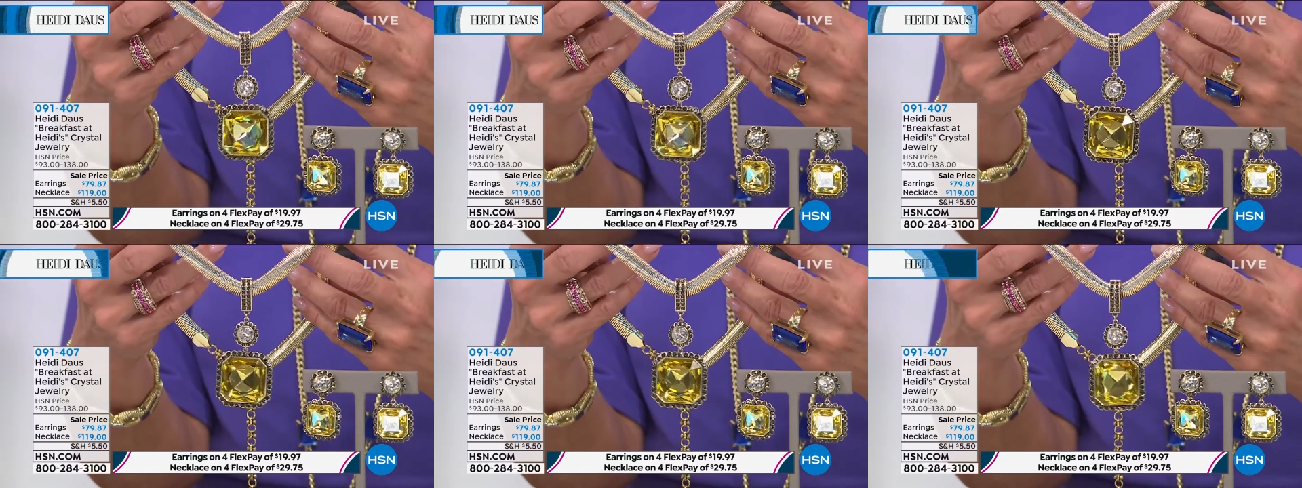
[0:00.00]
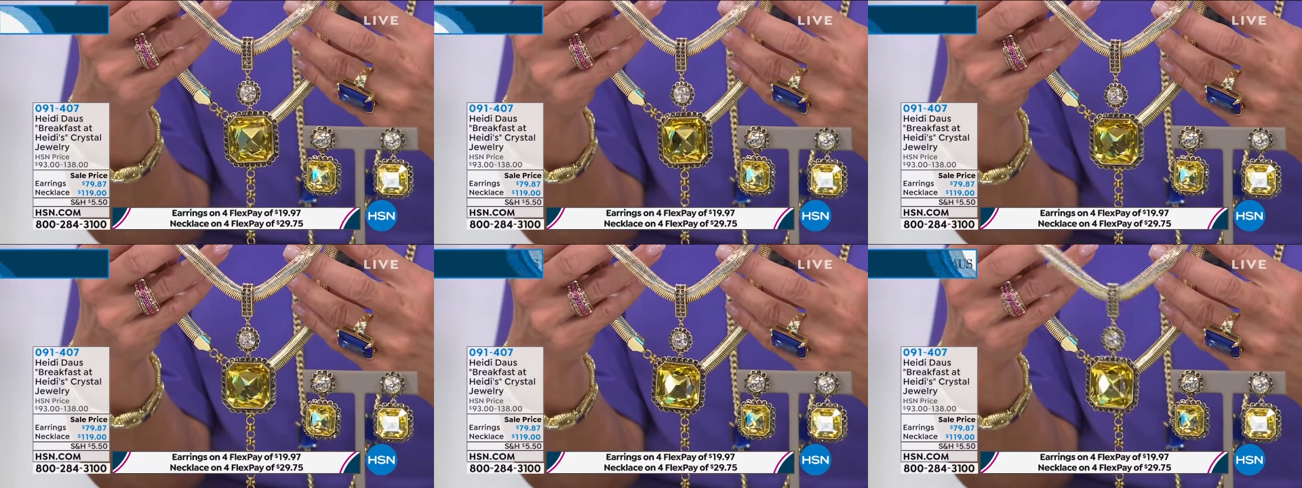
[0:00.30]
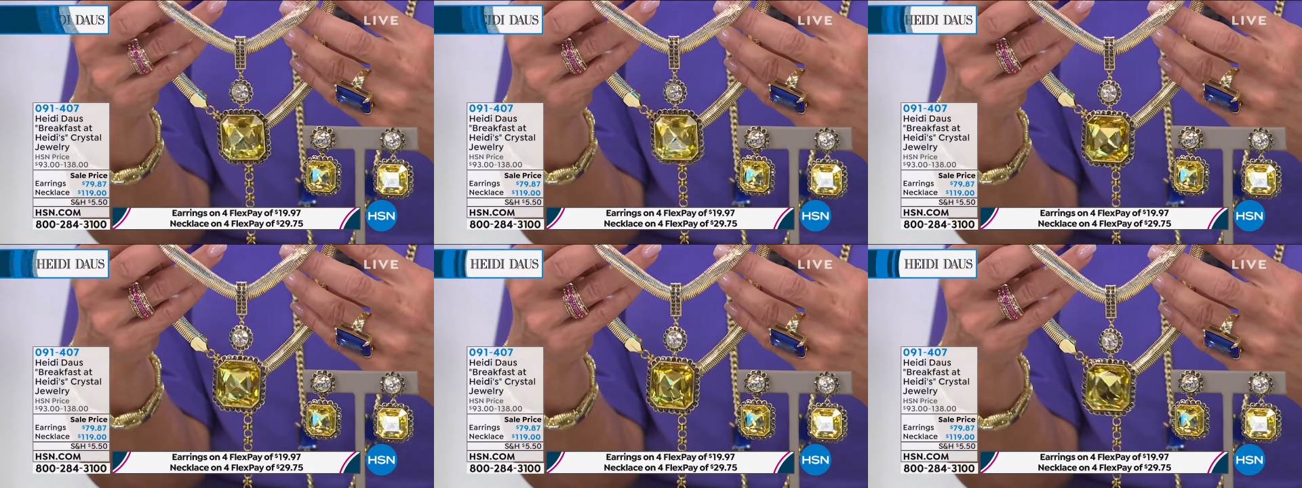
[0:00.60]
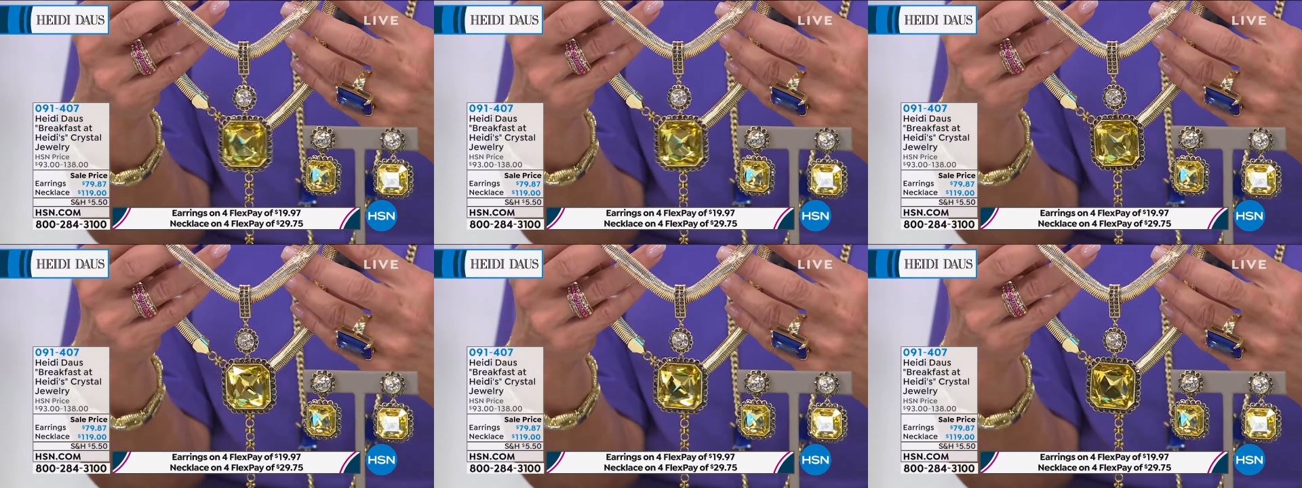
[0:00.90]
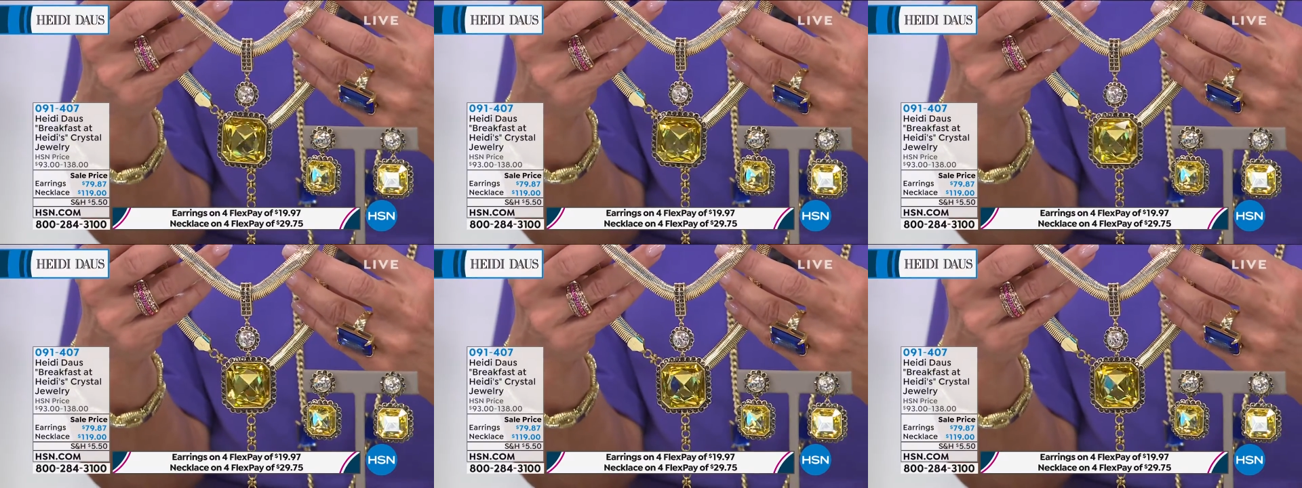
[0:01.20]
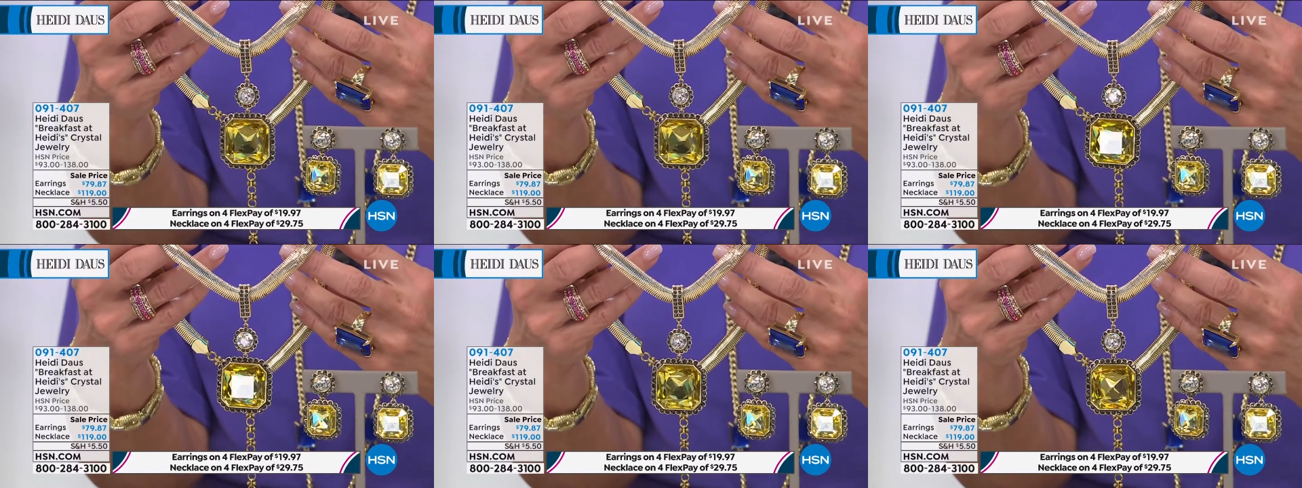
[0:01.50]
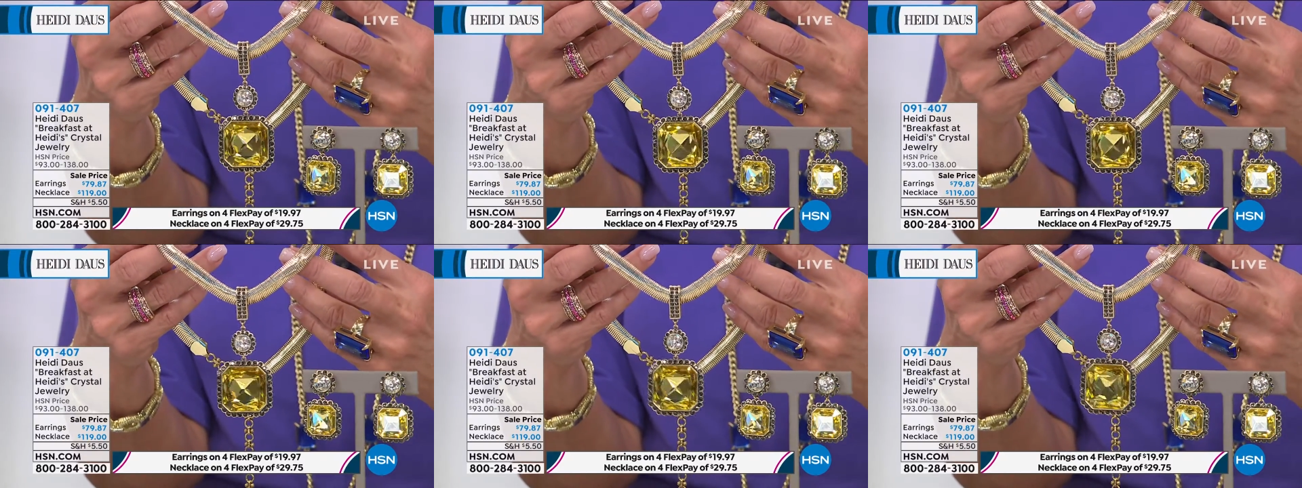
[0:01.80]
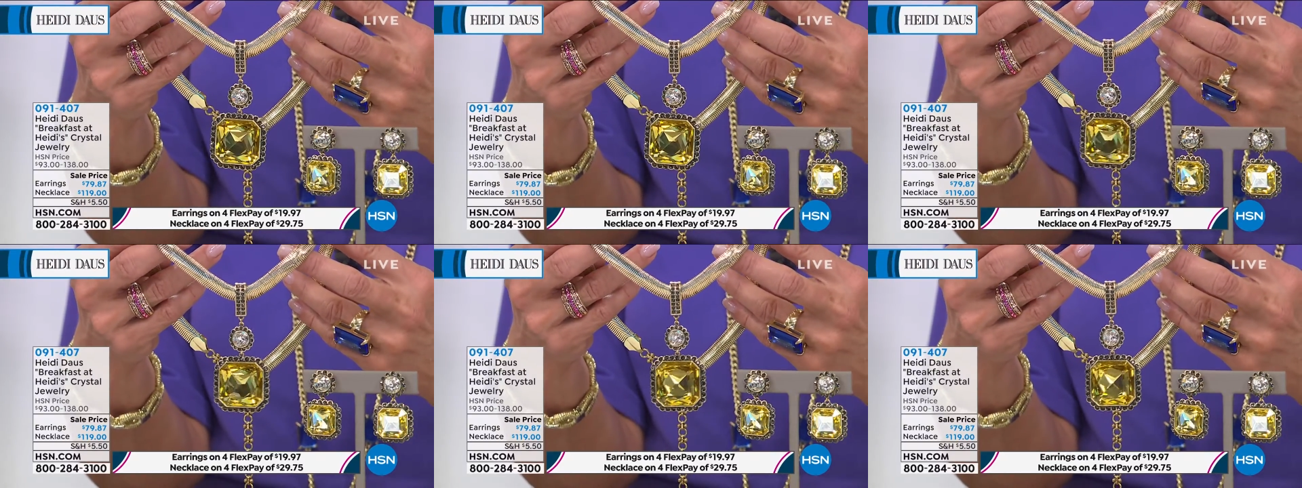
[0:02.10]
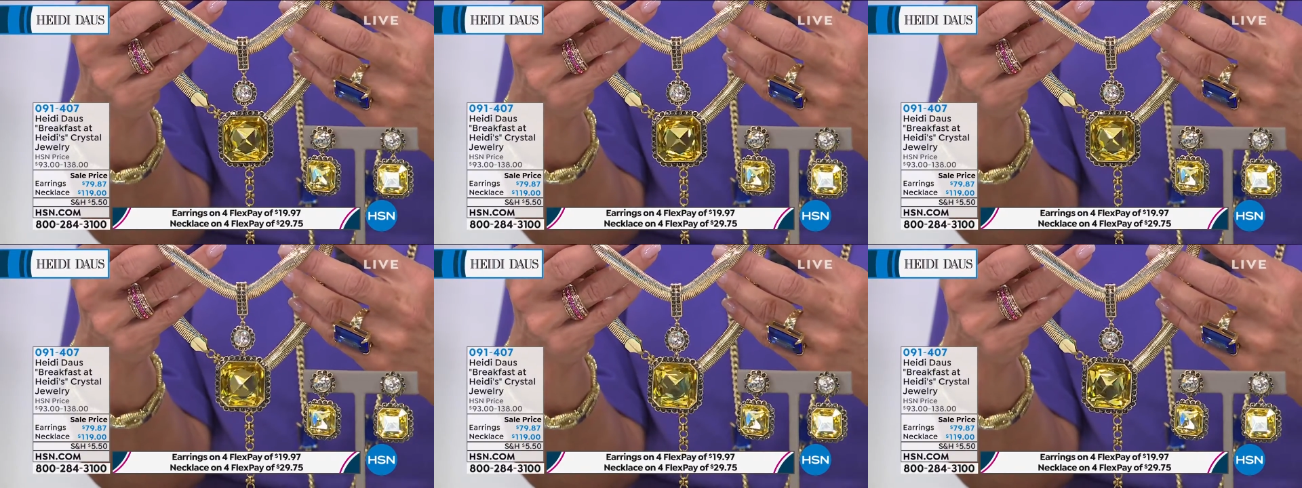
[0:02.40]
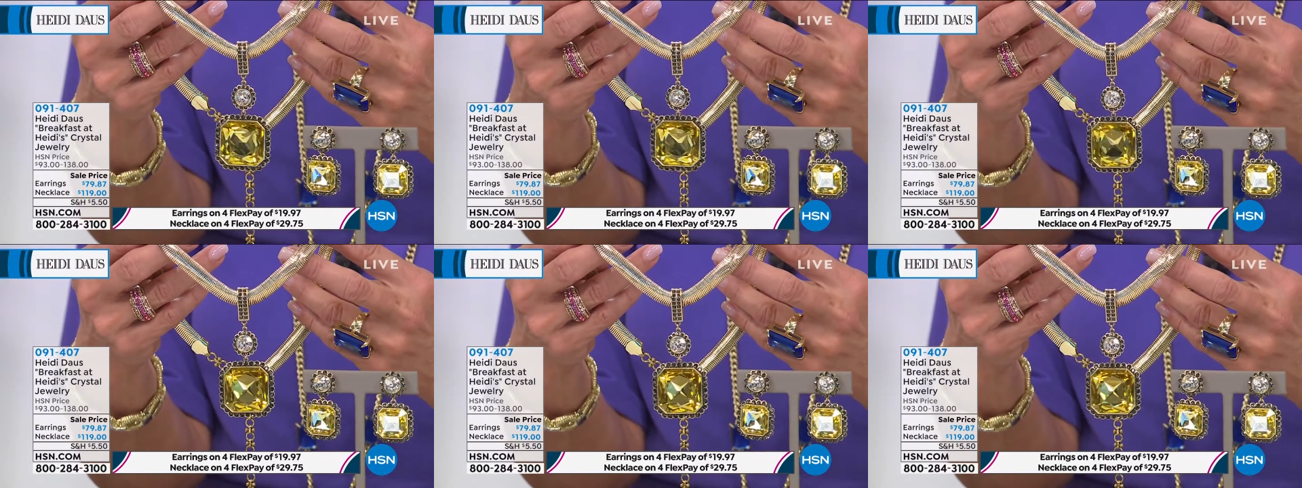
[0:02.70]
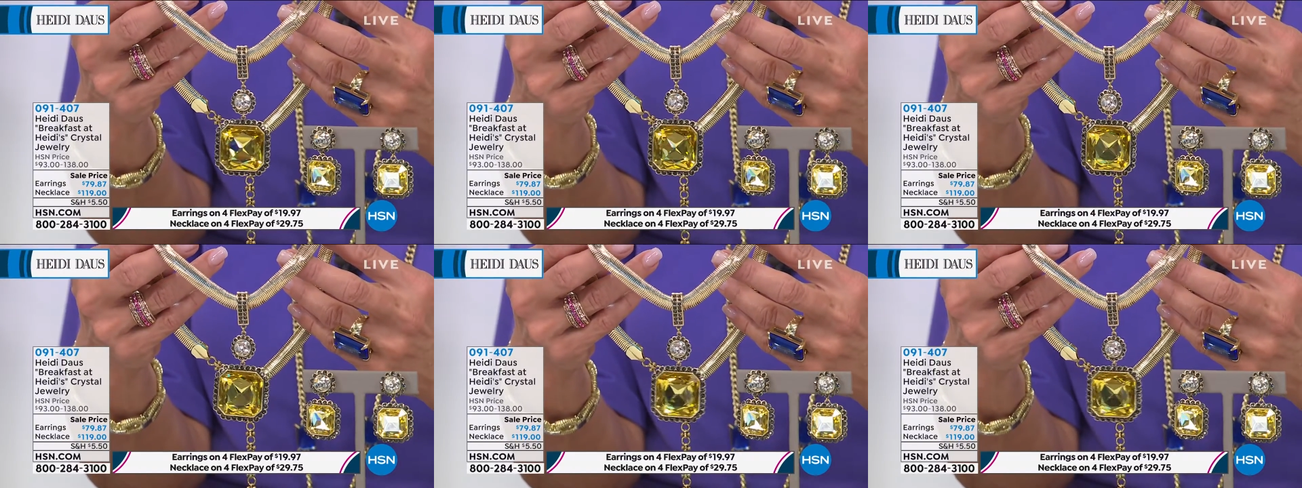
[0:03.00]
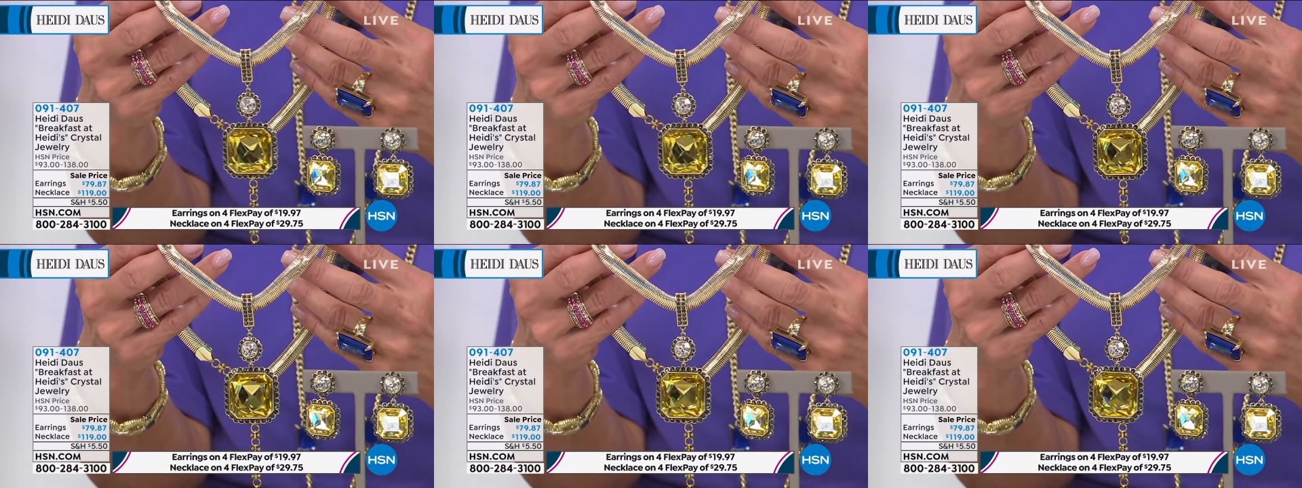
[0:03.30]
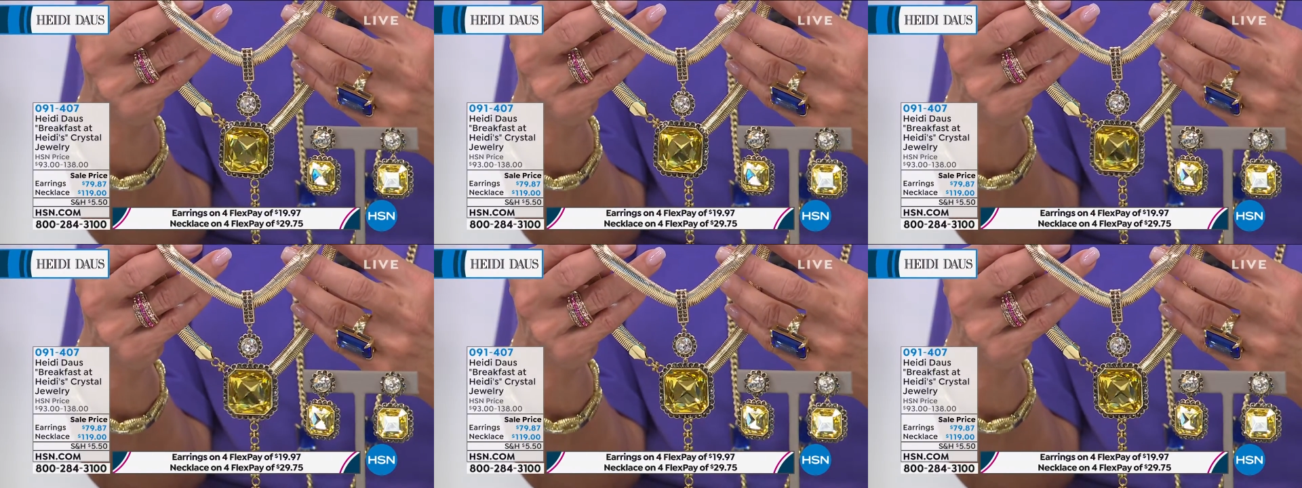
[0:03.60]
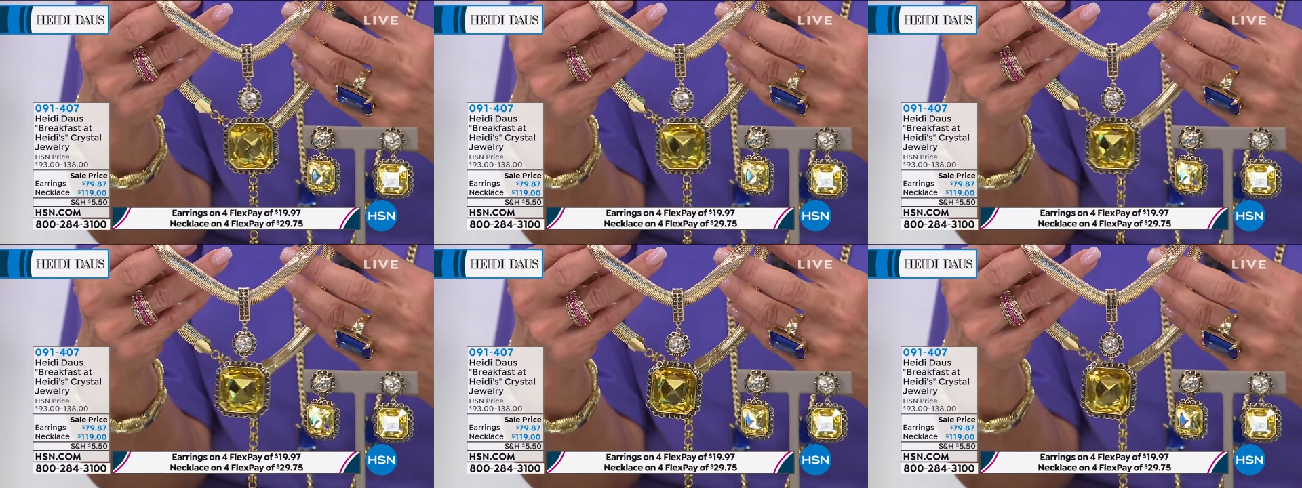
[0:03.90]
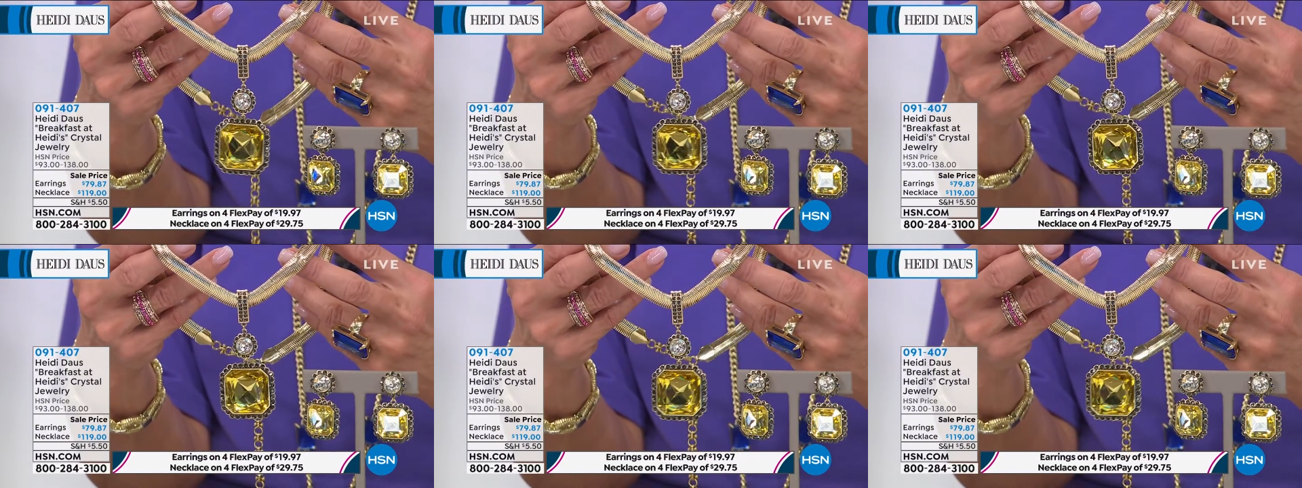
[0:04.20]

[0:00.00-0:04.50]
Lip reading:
Nobody's mouth can be seen.